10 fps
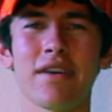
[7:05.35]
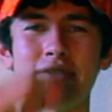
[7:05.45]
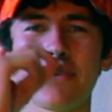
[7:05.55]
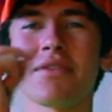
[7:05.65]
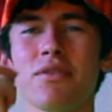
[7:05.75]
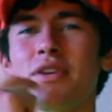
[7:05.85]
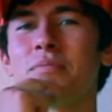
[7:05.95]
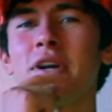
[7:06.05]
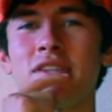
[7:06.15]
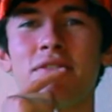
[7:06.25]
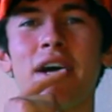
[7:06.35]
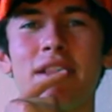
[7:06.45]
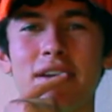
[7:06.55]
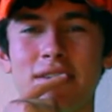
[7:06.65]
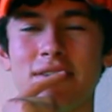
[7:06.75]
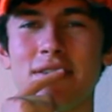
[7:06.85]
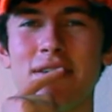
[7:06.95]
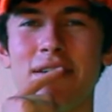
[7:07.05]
so there were a bunch of highlights.